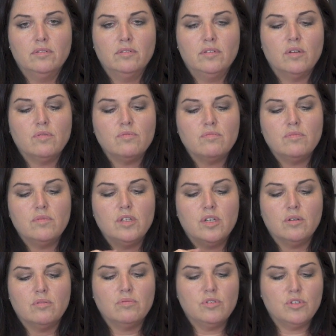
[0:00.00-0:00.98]
Don't,
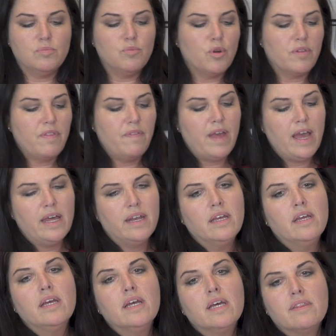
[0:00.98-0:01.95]
do more than that.
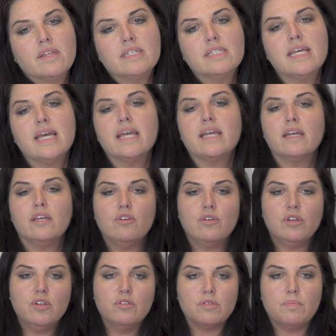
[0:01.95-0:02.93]
Then you
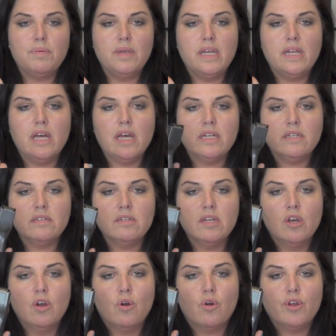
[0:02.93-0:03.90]
can use a peanut
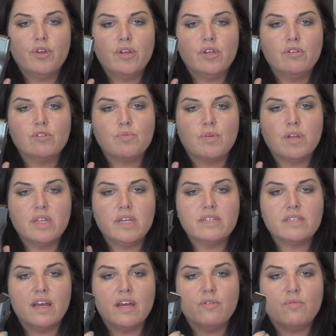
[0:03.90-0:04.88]
or you can use one of
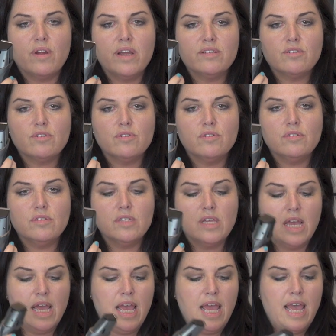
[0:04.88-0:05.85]
these kind of razors.
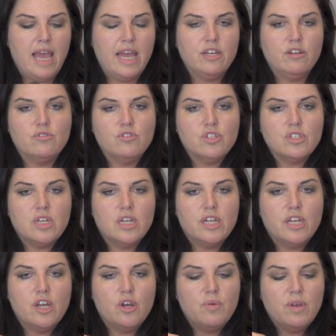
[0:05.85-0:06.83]
And you're just
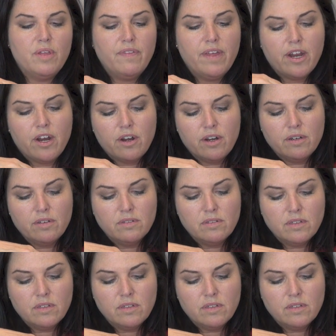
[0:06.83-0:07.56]
going to go in there